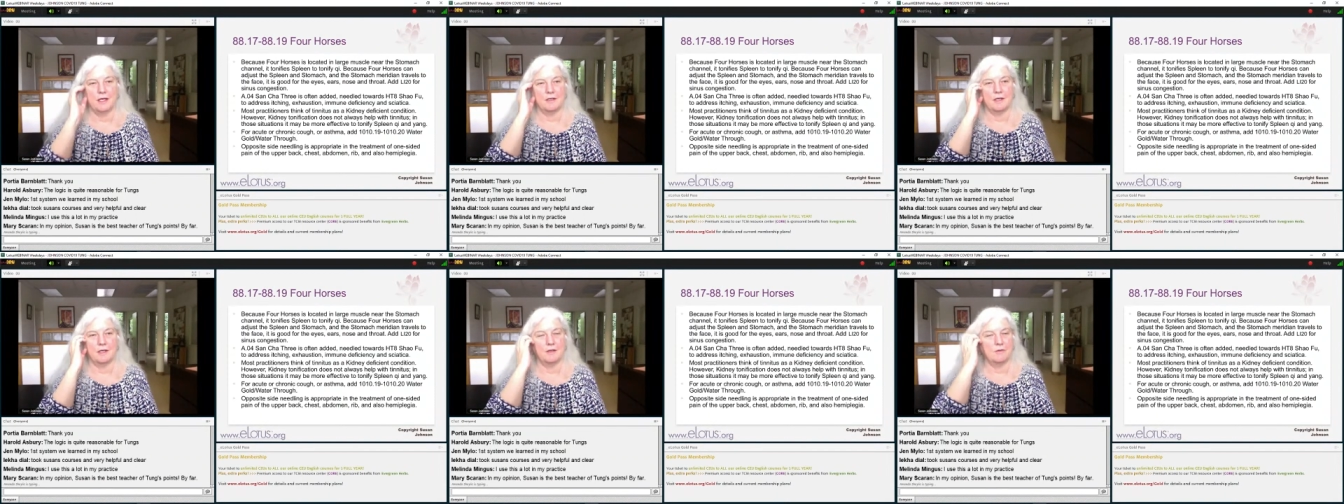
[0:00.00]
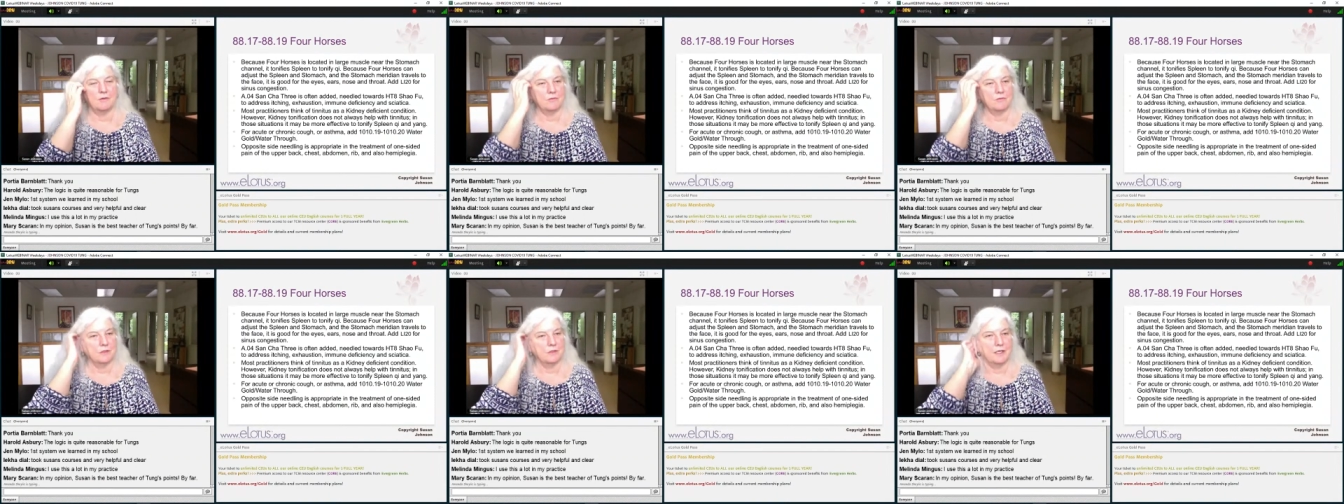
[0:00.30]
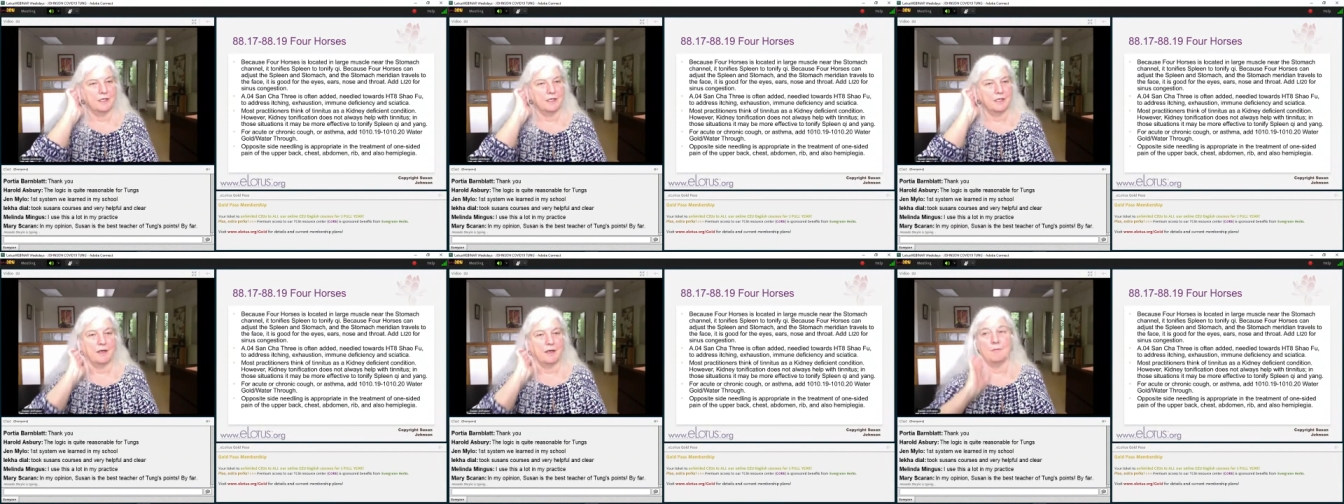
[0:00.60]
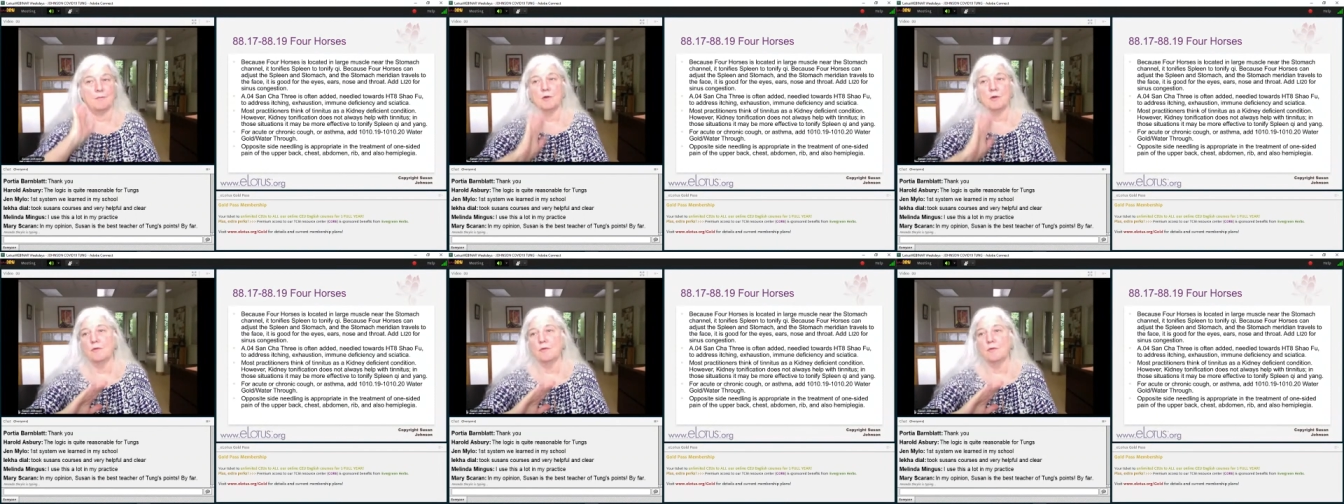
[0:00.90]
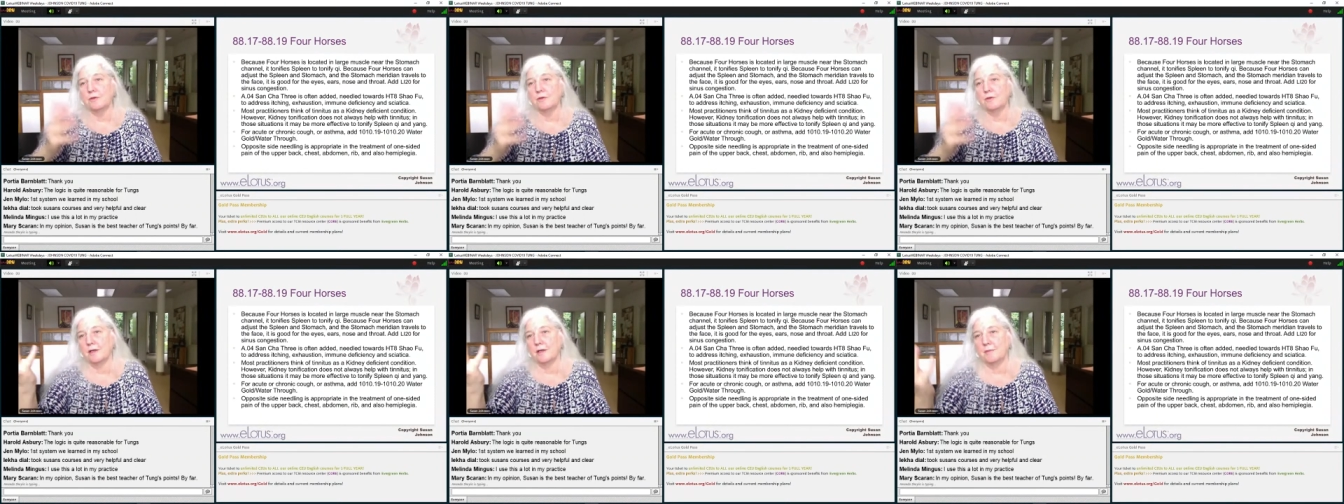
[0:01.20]
I don't really have, I'm over
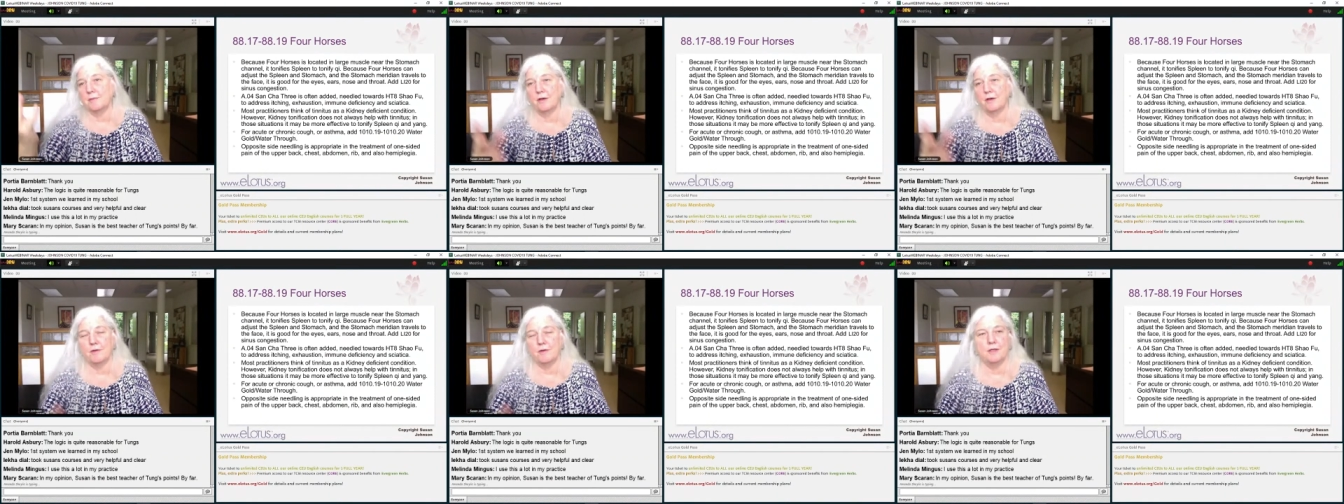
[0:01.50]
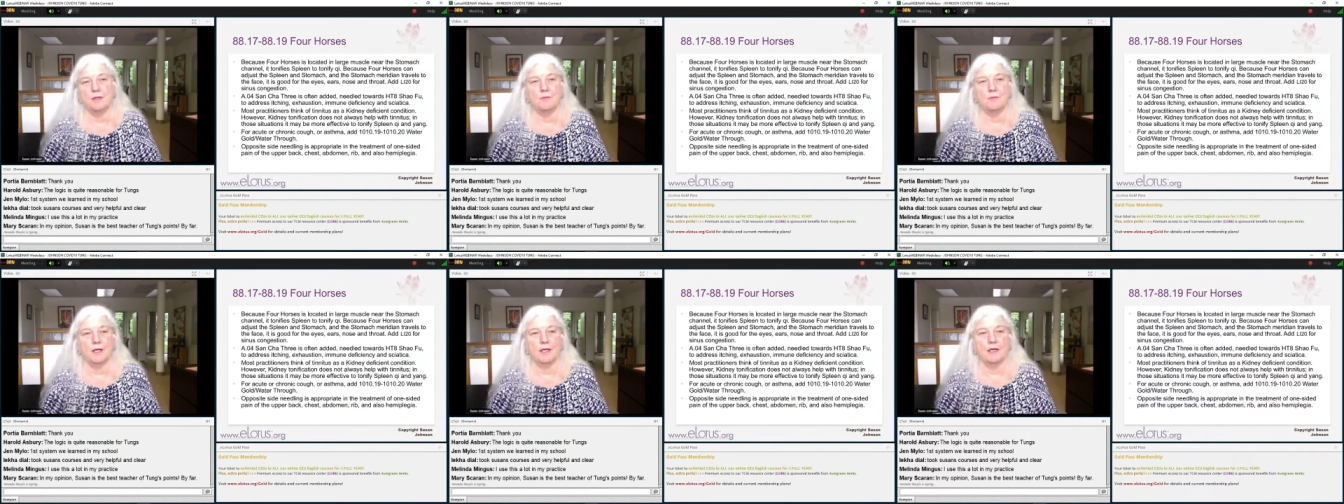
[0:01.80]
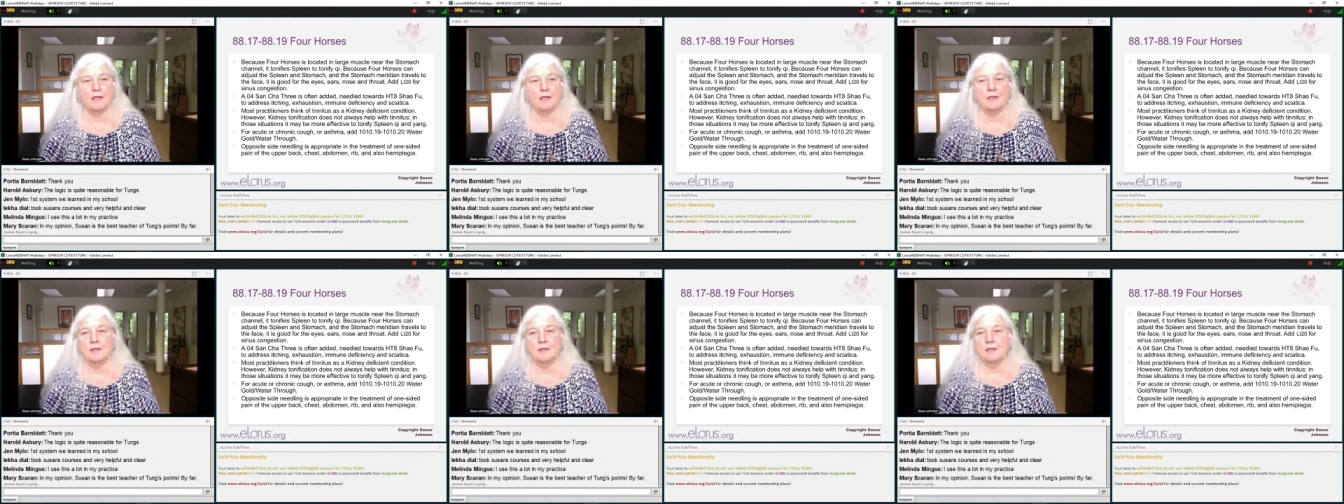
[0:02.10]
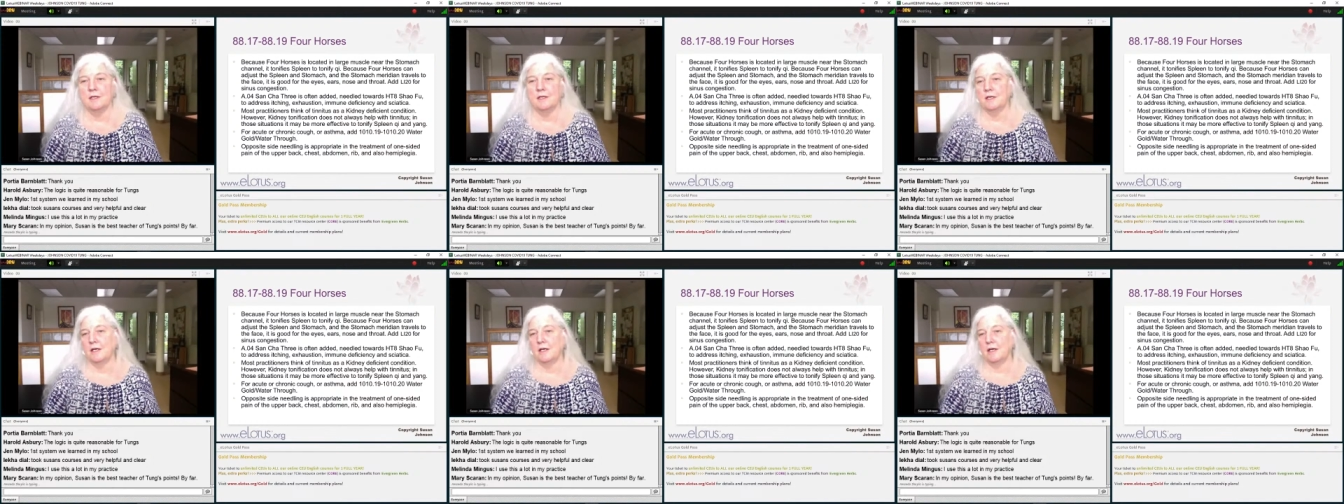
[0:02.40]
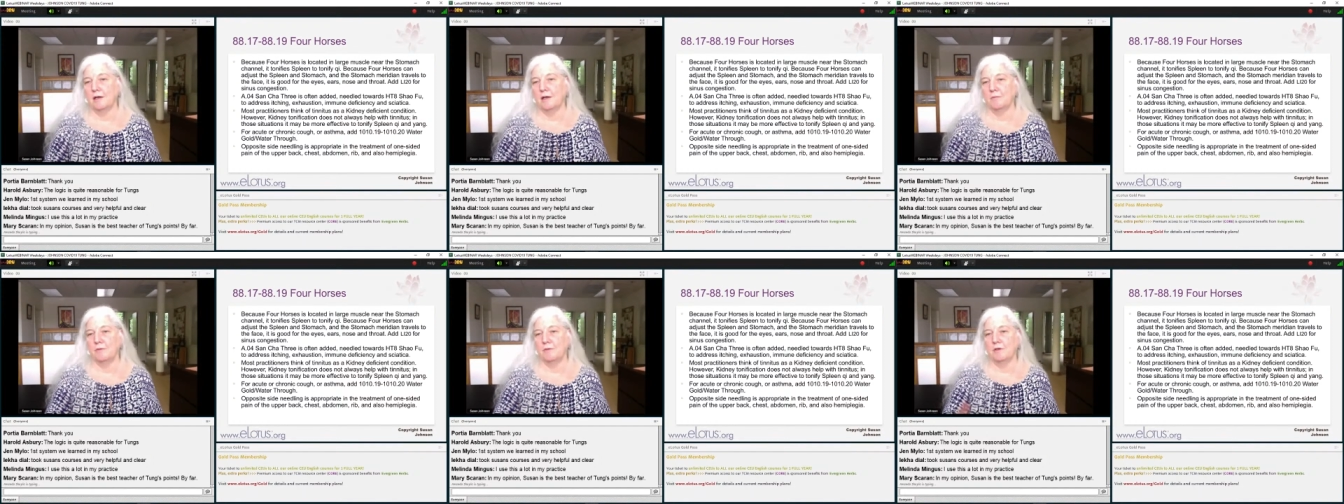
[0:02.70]
time now anyway.
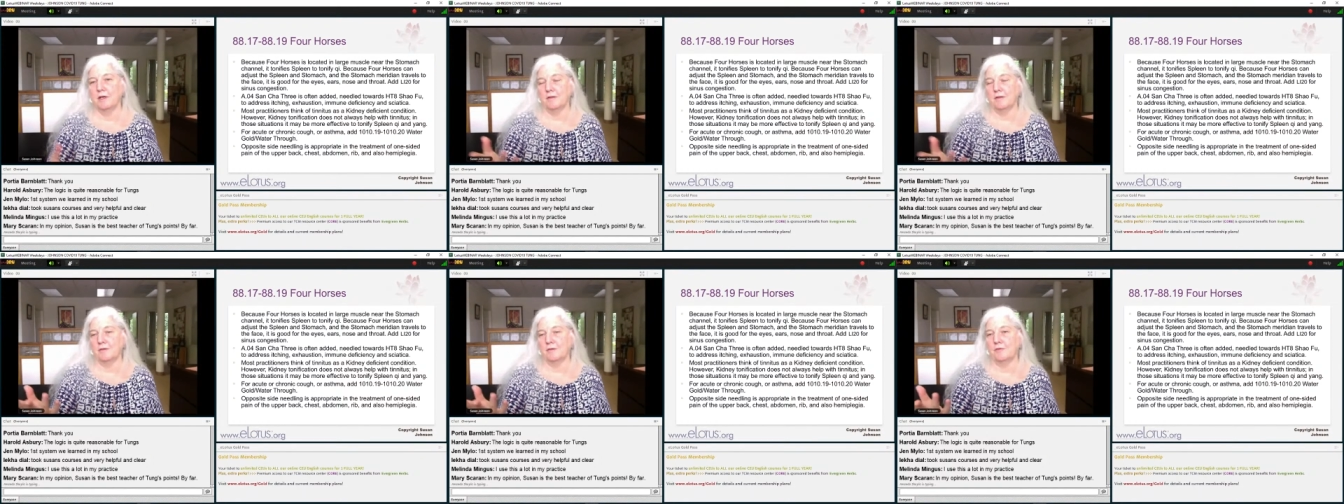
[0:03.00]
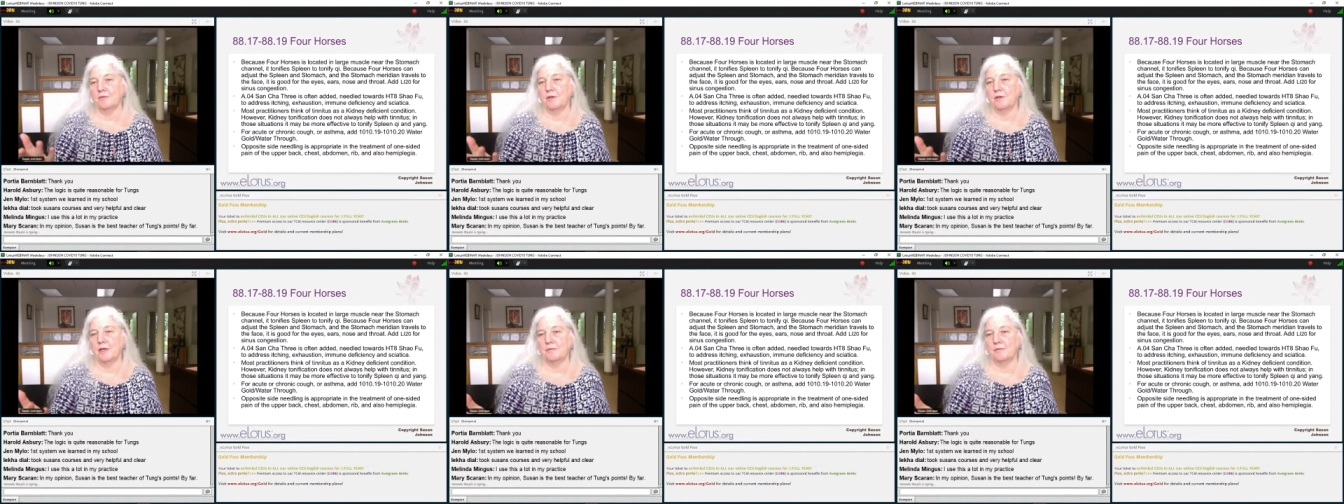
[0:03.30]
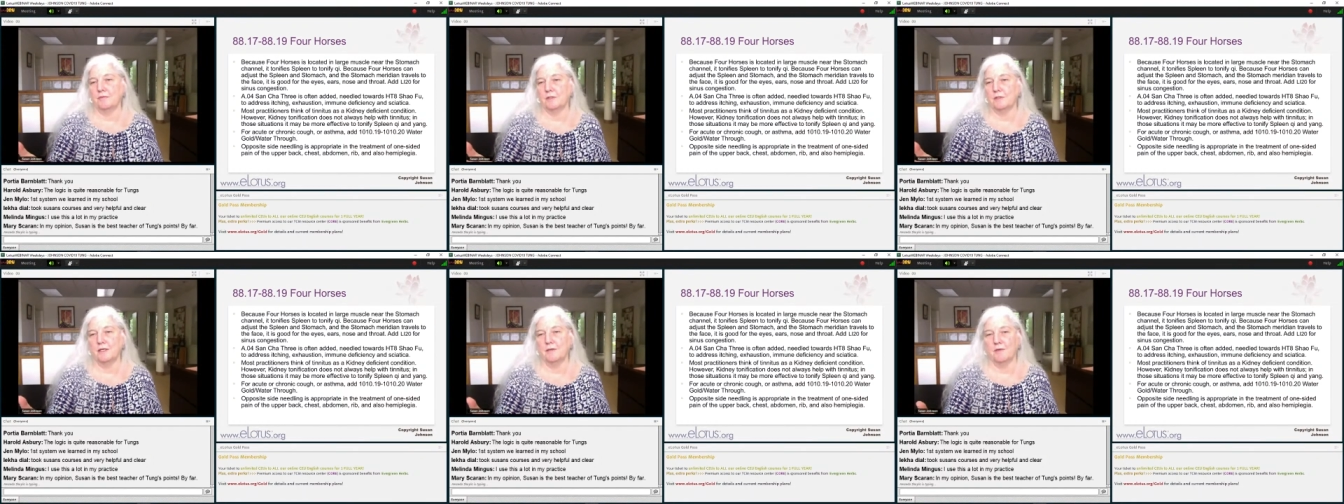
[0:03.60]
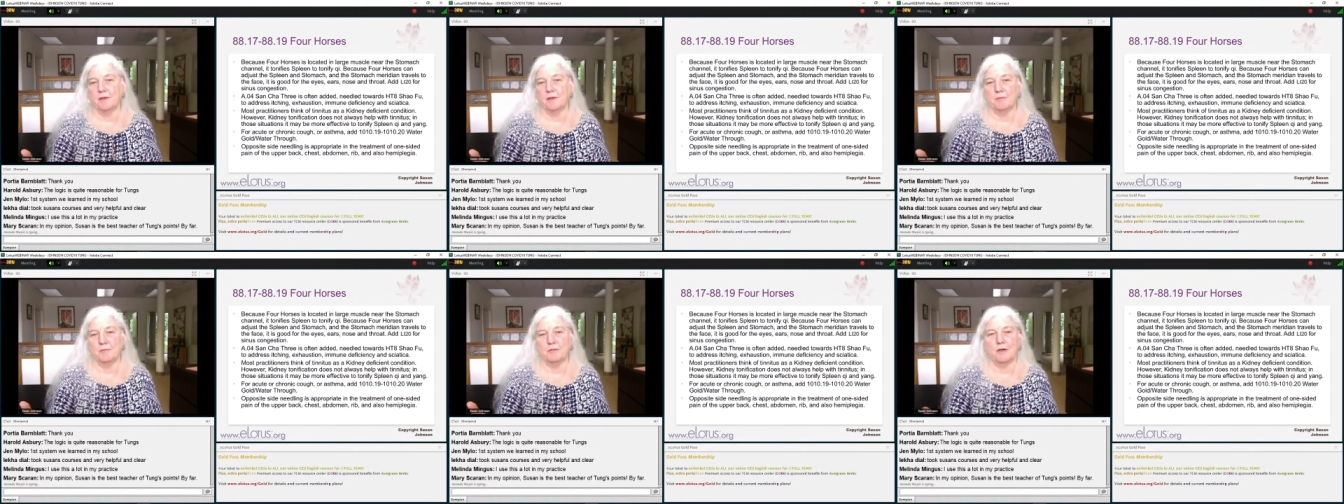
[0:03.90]
Um, you guys, if you have to leave, I'm